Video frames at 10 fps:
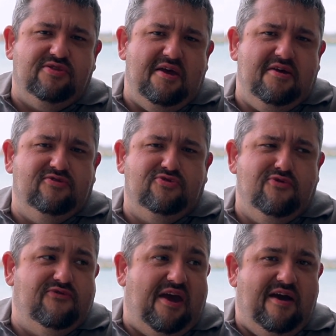the sort
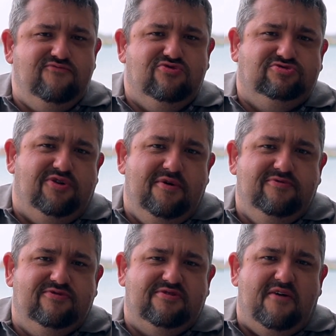of camera
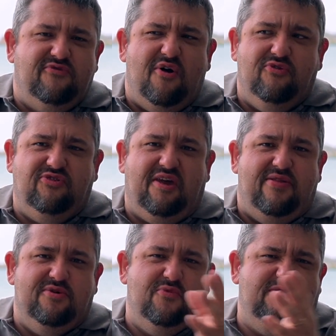drone stuff got
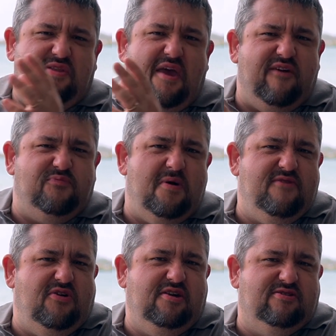together with the
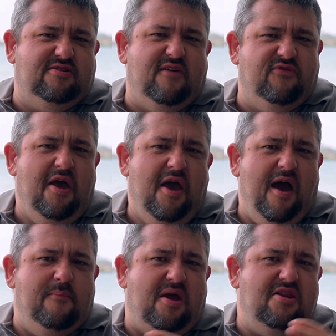FPV stuff
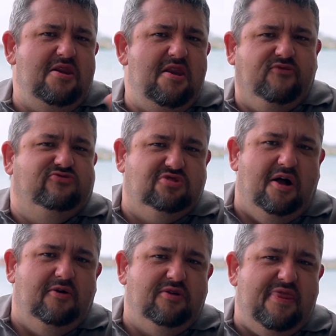and made a love child.